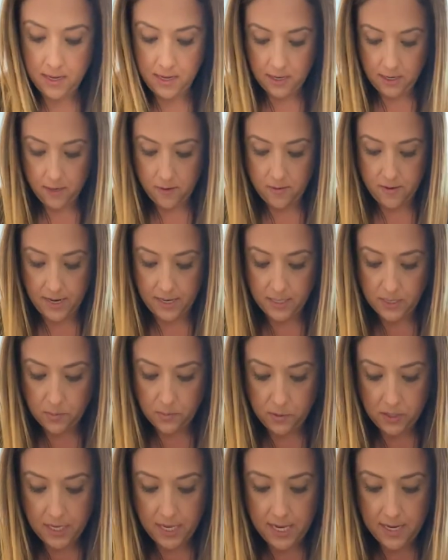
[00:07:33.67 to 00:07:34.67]
Your next
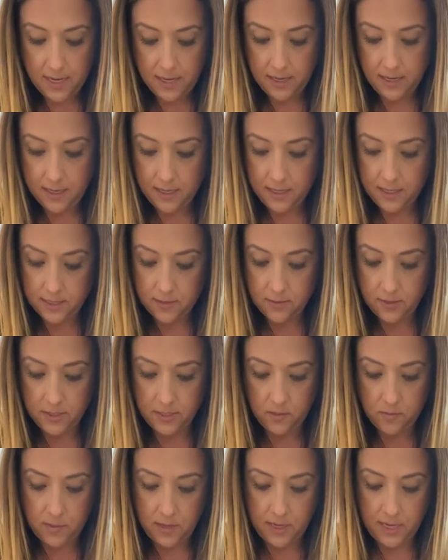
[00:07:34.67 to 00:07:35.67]
pleat is going
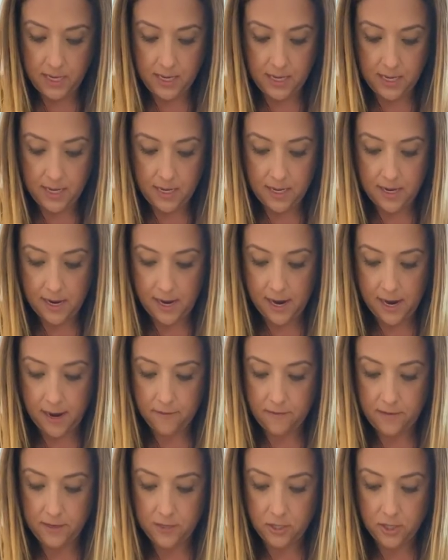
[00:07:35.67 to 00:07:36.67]
to be
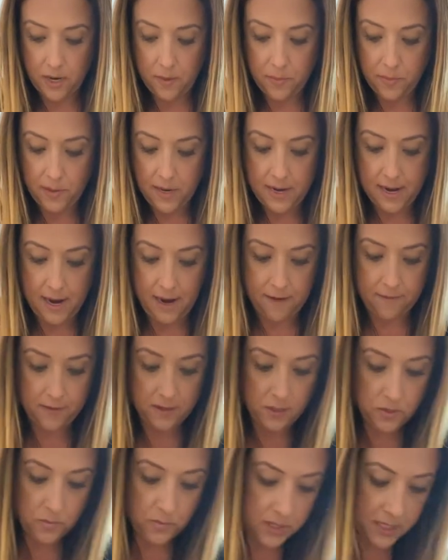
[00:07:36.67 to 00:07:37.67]
1/2 inch up and 1/2
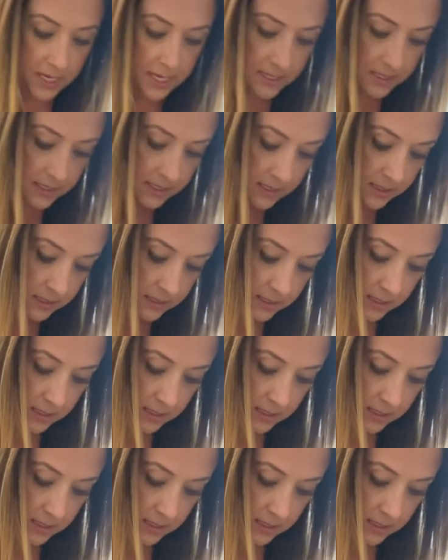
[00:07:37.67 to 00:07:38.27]
inch pleat.